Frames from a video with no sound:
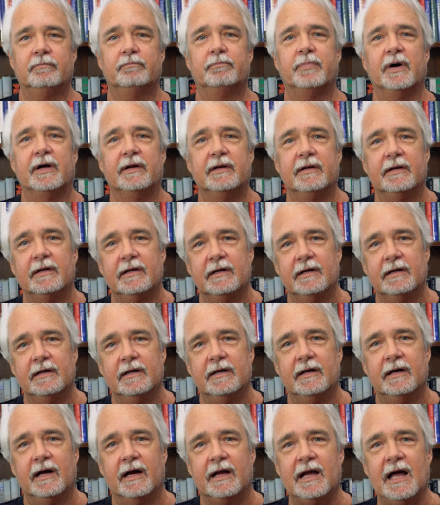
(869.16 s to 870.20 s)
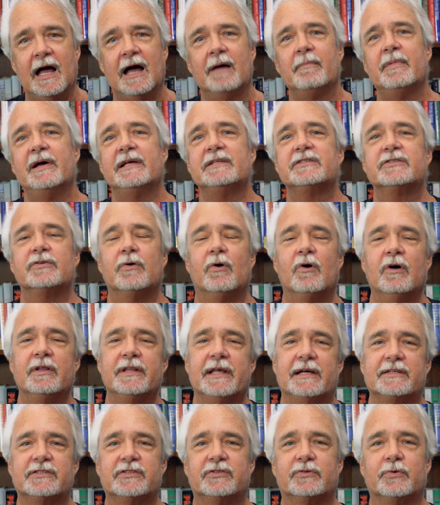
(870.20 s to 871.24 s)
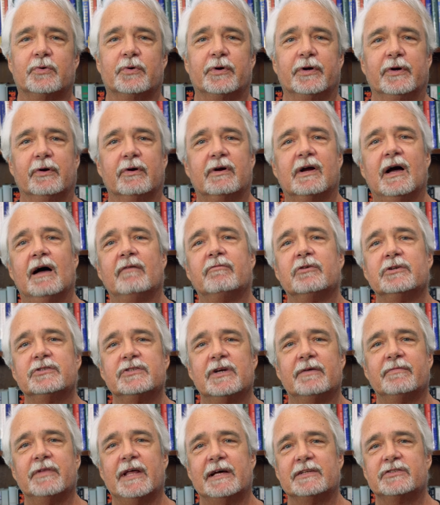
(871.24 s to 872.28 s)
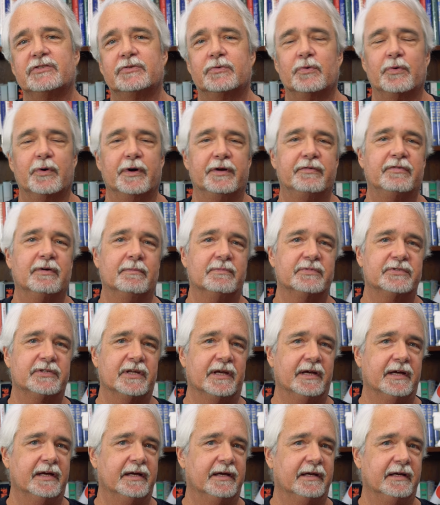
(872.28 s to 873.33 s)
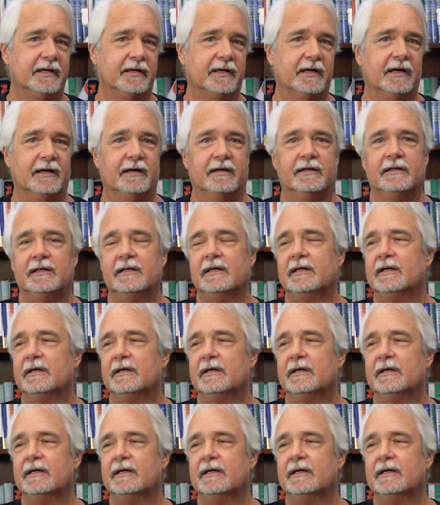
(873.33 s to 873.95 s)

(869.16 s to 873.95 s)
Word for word: But comments on that story or coverage of that story from, say, uh,